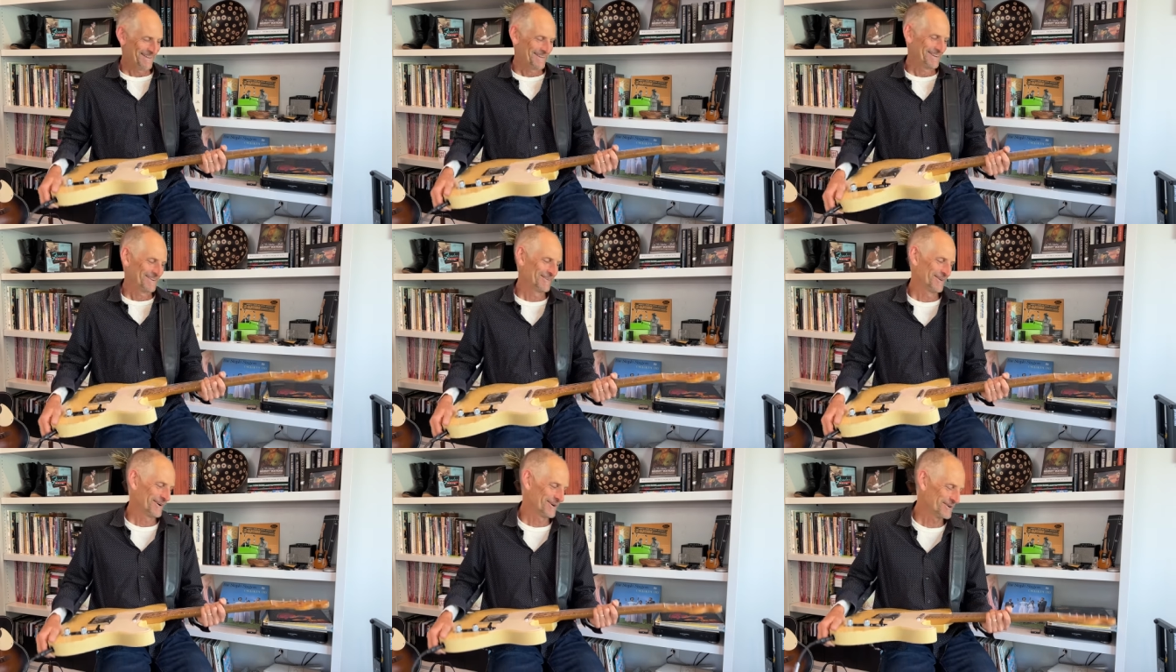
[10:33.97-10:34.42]

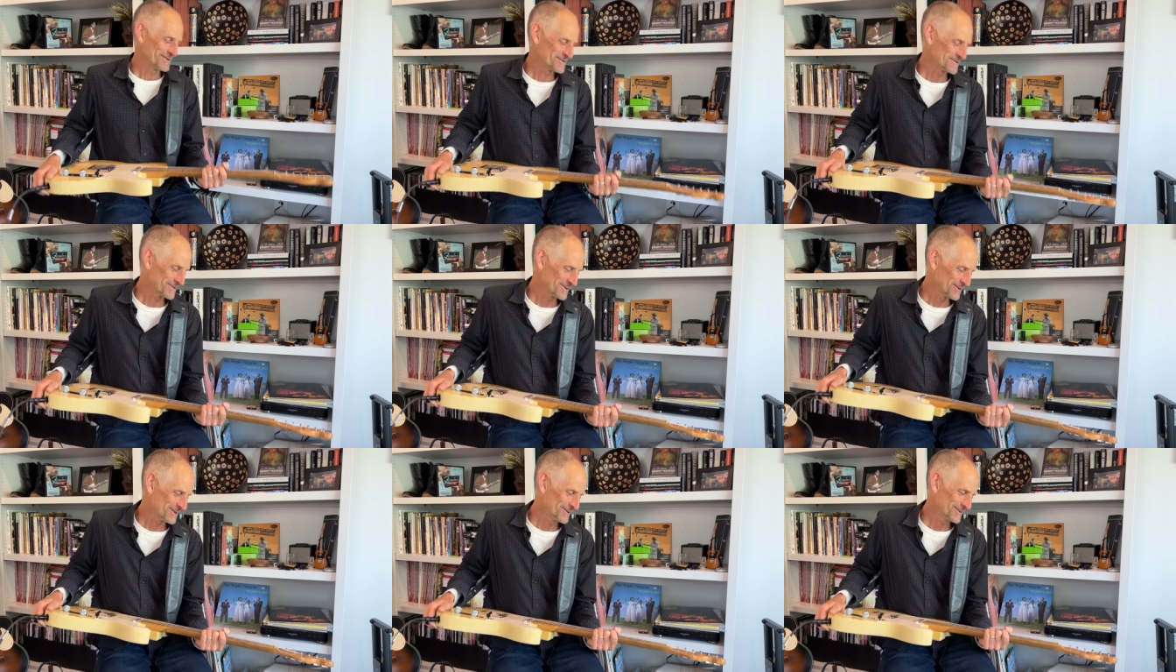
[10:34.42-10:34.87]
well,
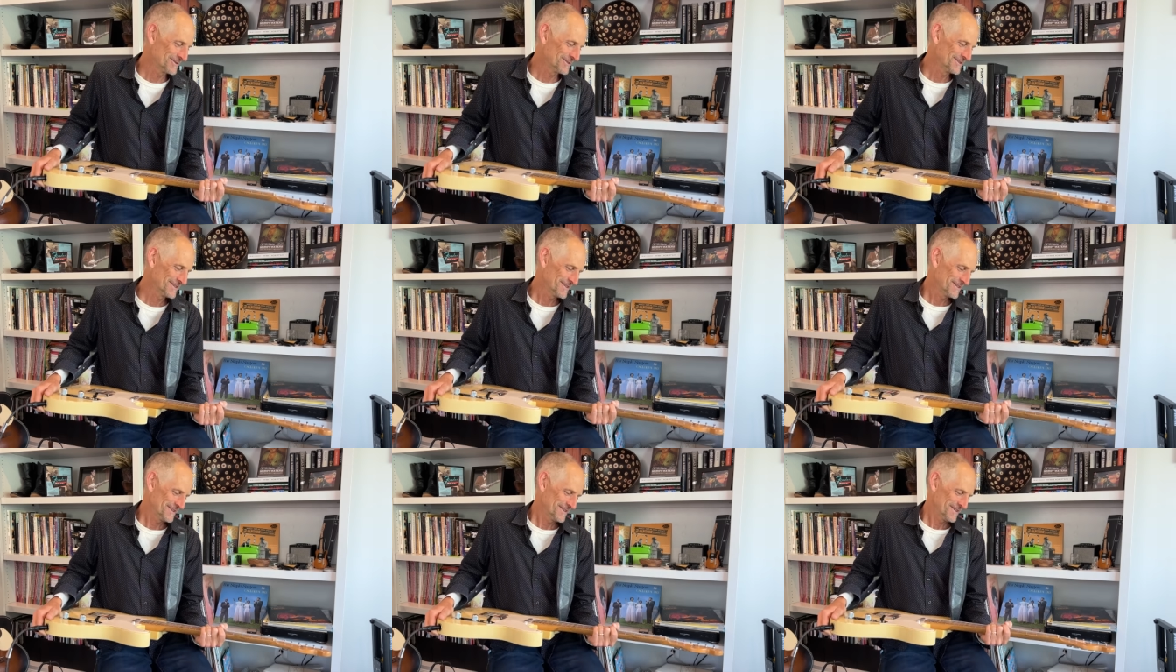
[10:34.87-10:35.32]
so
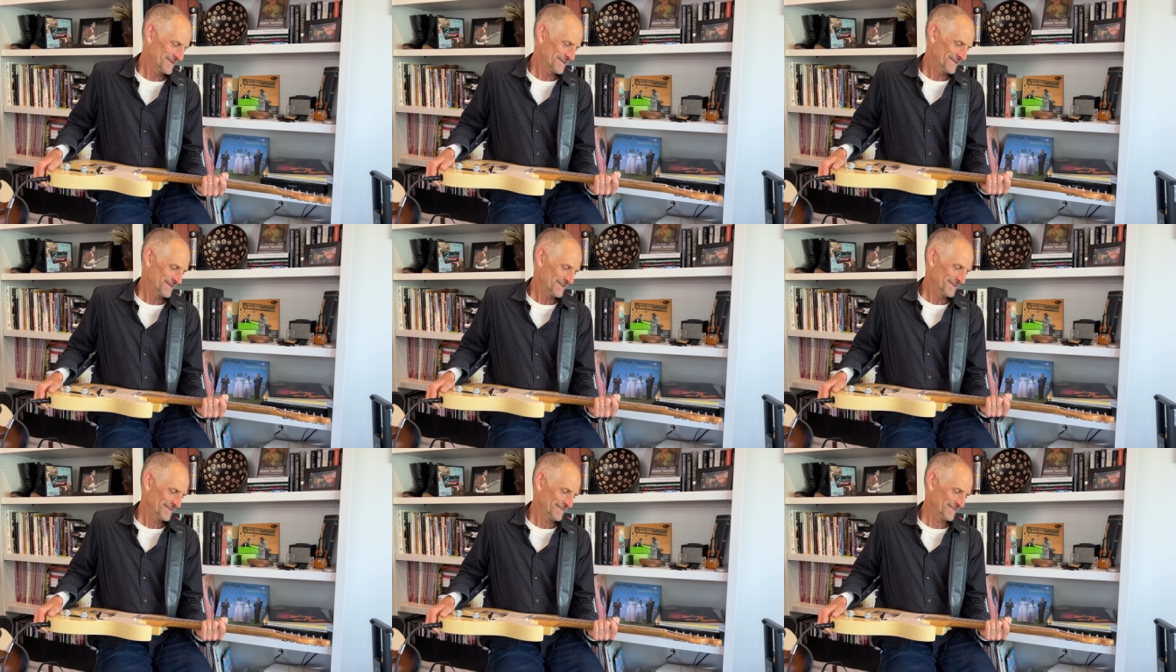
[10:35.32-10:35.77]

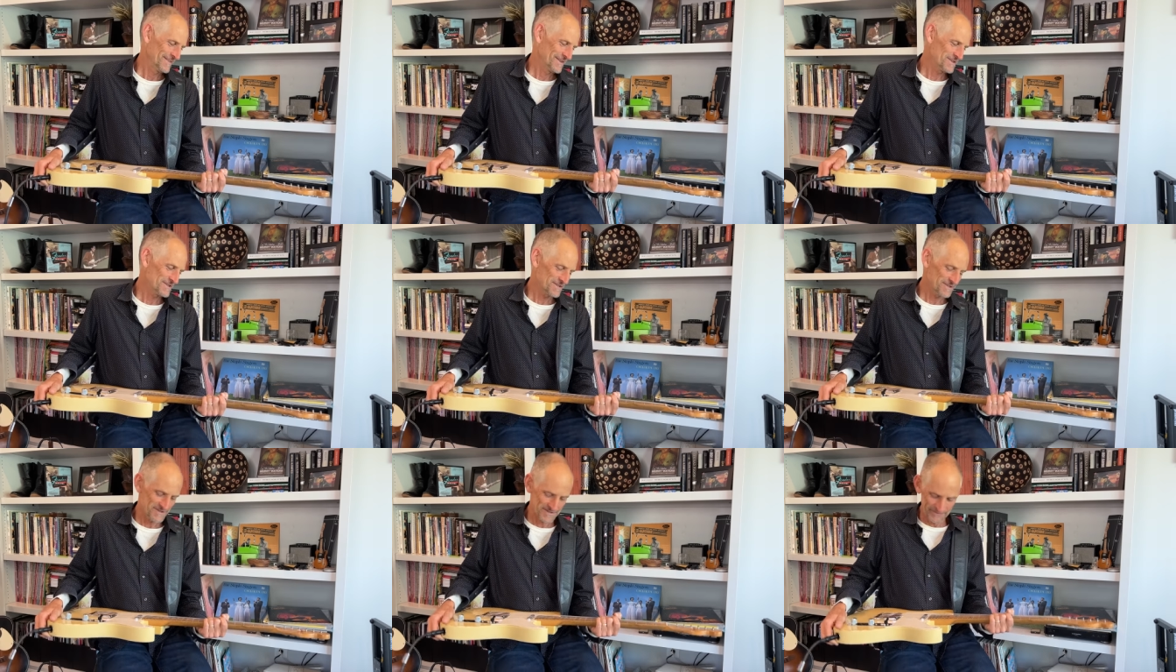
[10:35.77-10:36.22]
this
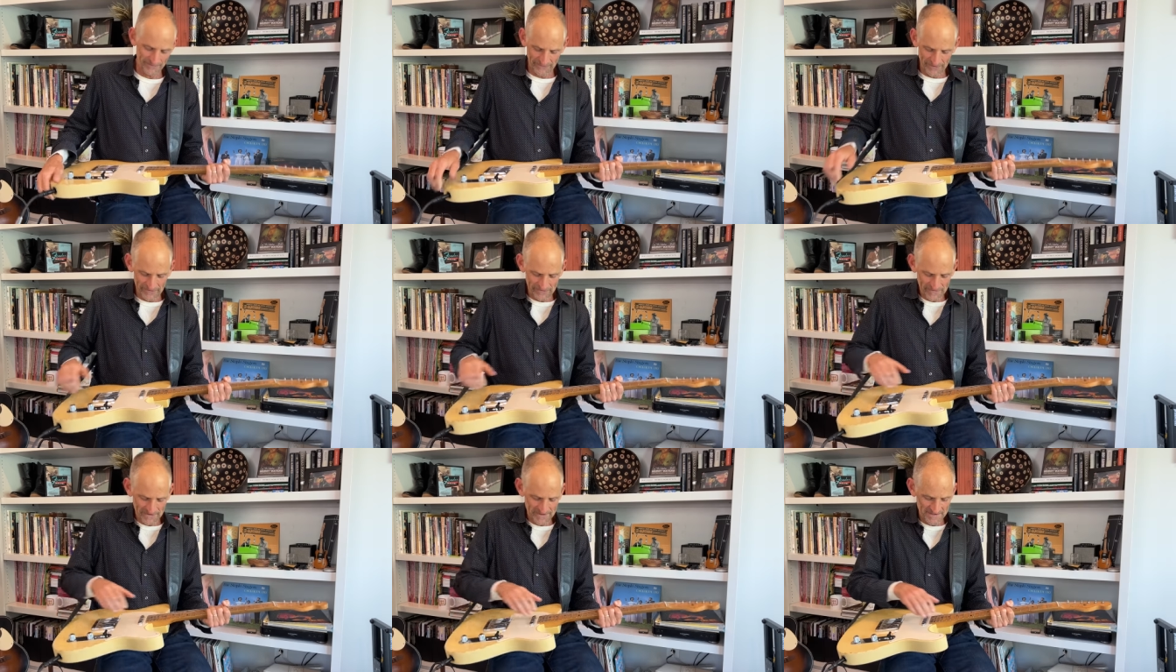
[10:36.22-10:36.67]
is a
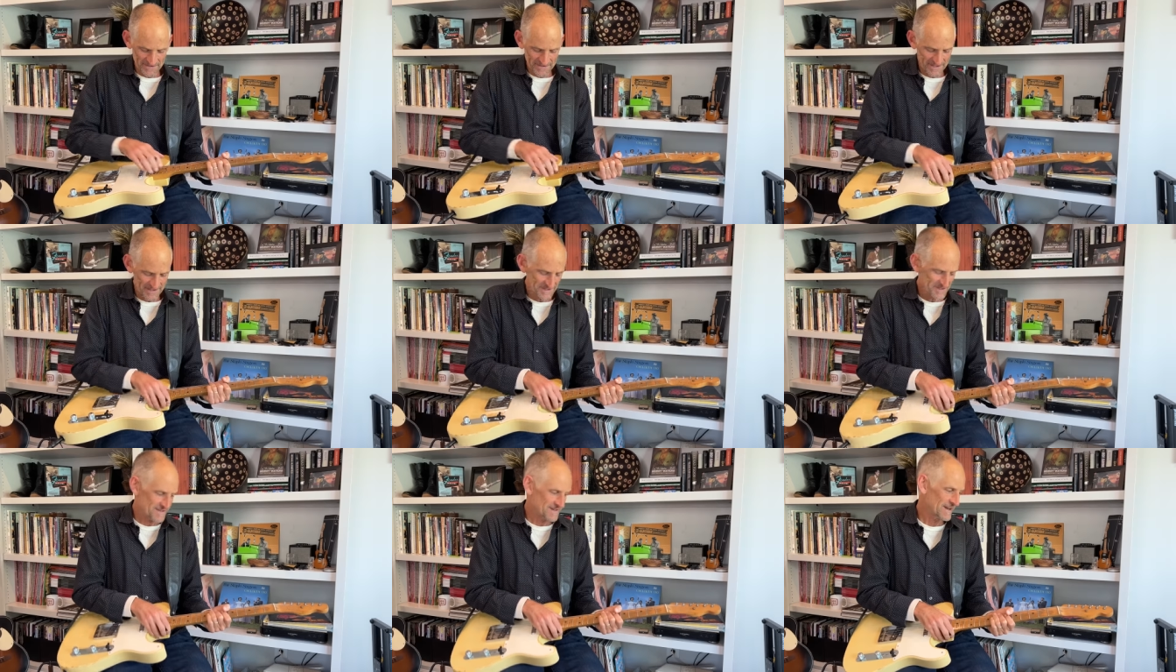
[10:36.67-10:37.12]

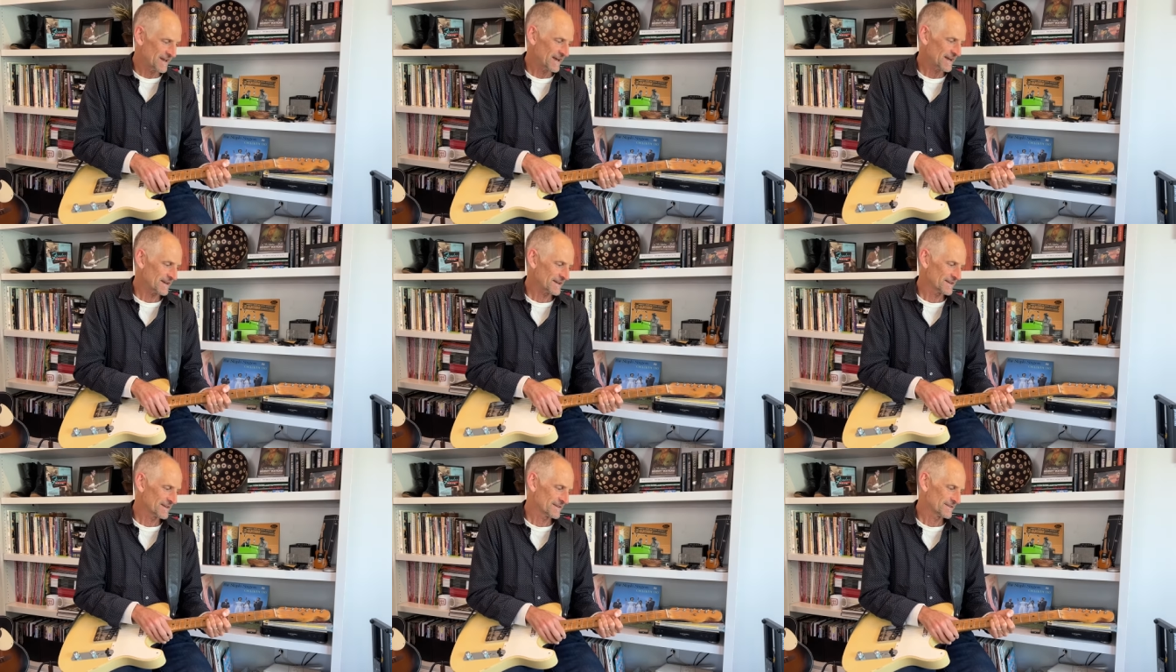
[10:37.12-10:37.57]
56
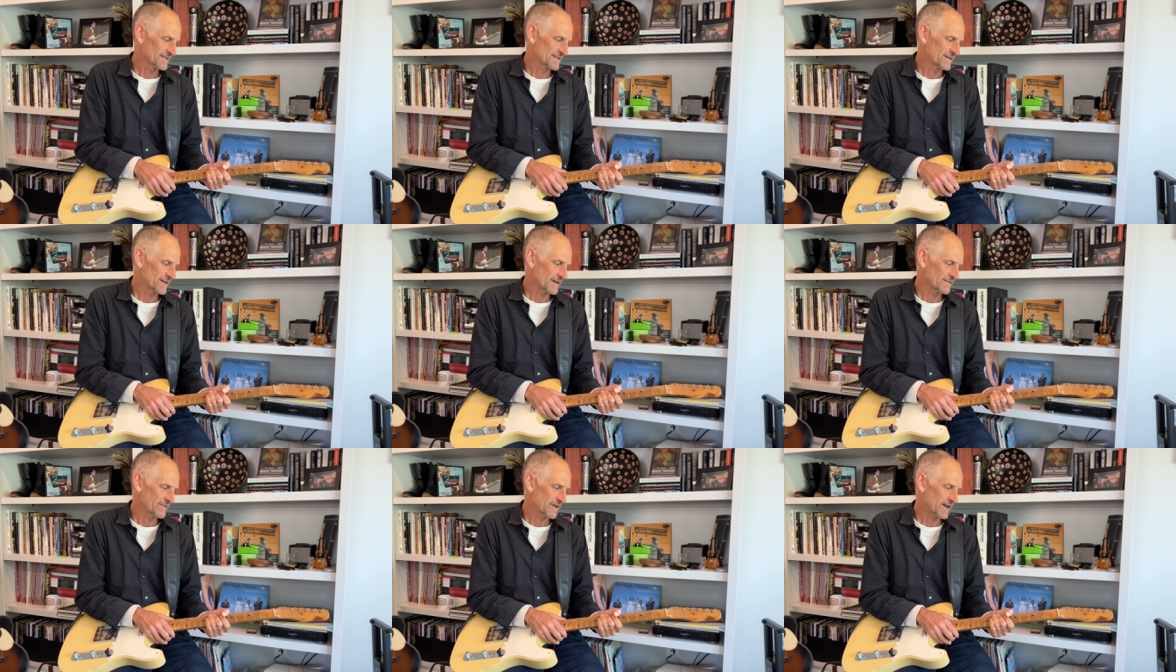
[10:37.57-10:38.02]
neck that
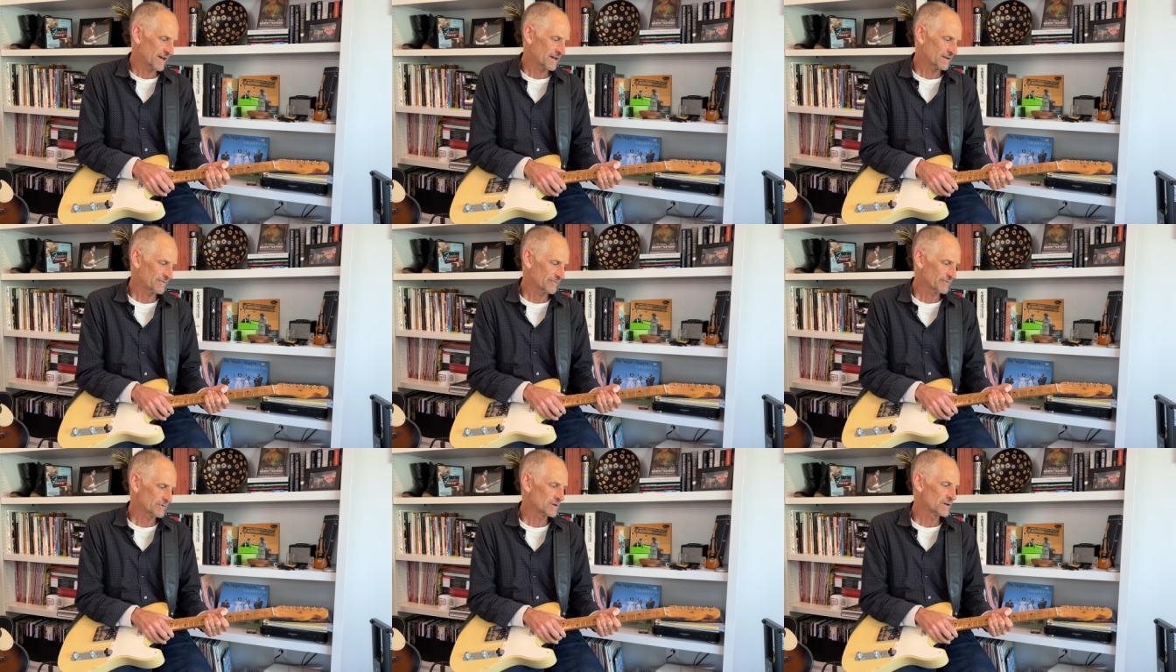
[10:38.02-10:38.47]
I've had
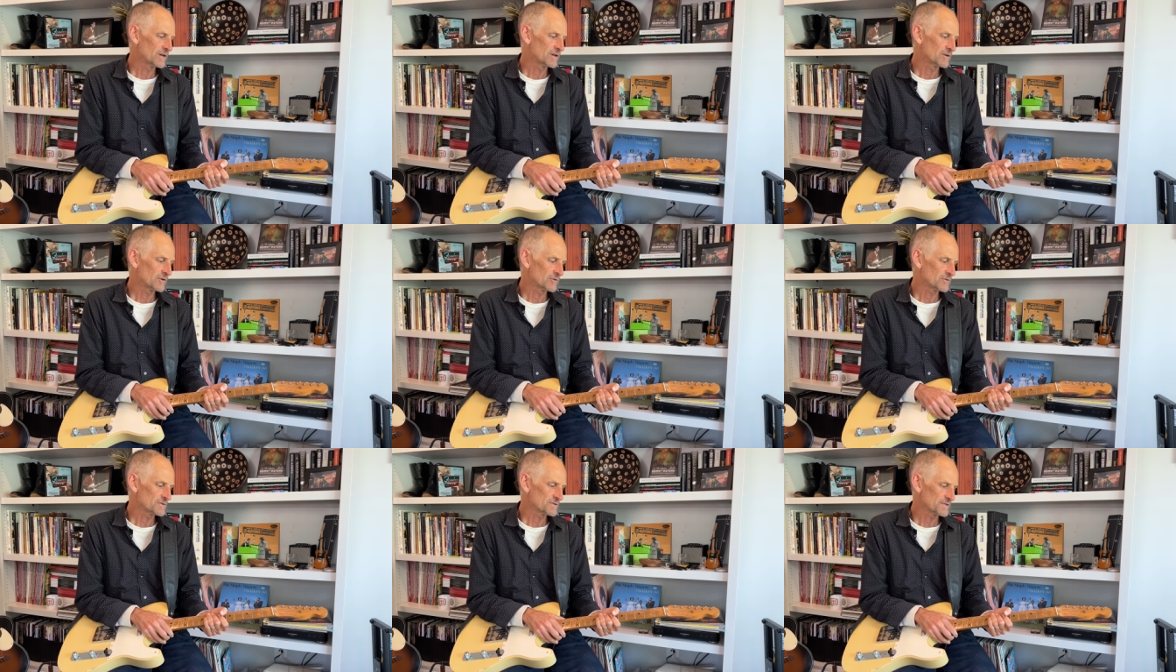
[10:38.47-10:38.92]
for
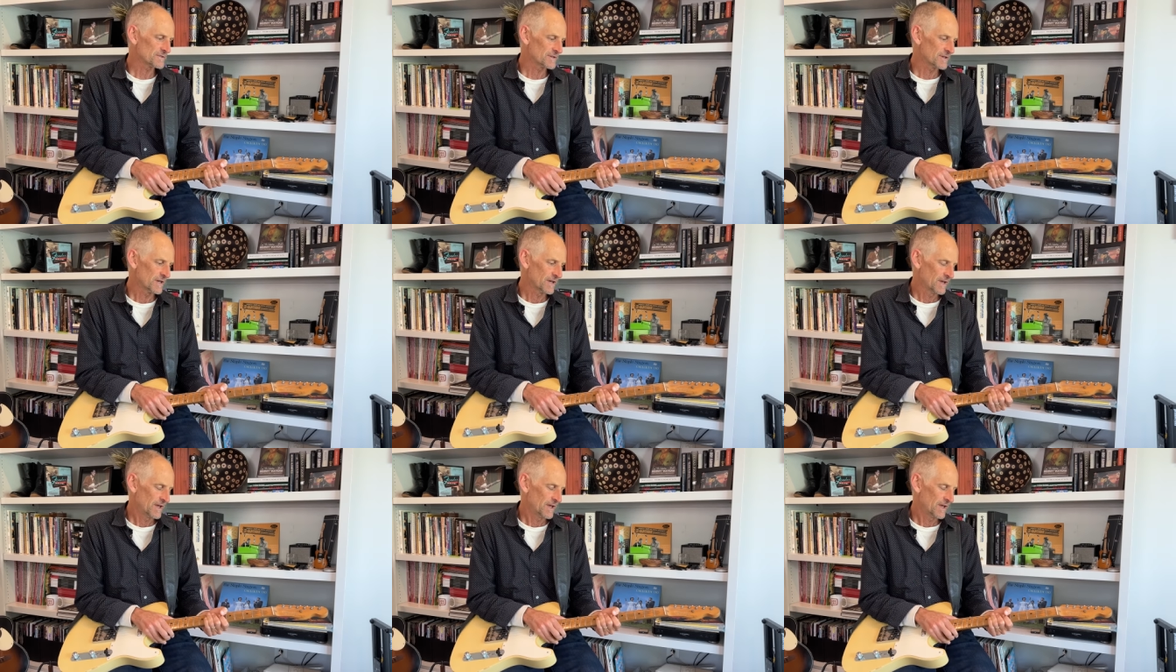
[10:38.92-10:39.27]
years,